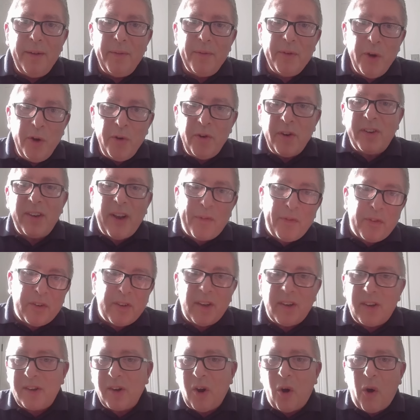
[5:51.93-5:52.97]
You just have to
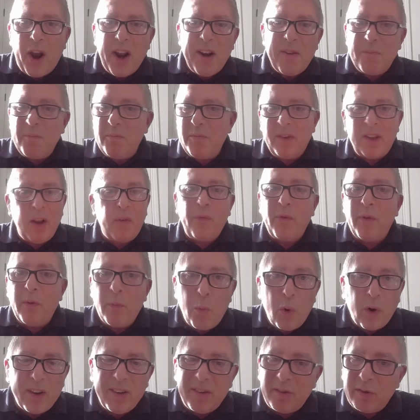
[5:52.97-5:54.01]
decide different
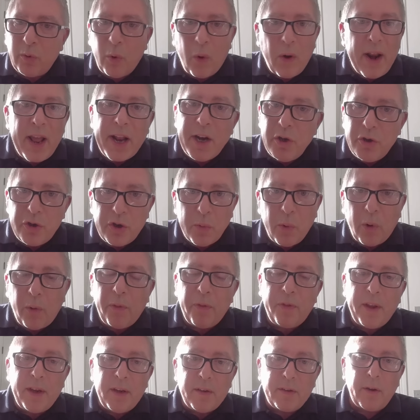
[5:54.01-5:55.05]
what sort of lens you
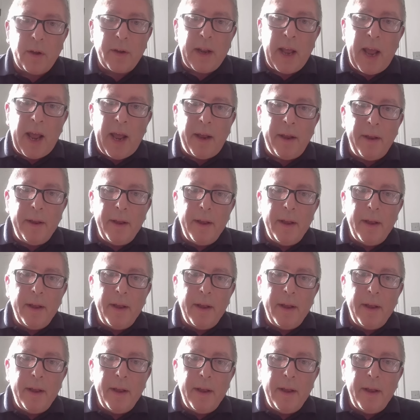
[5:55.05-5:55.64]
want, things like that.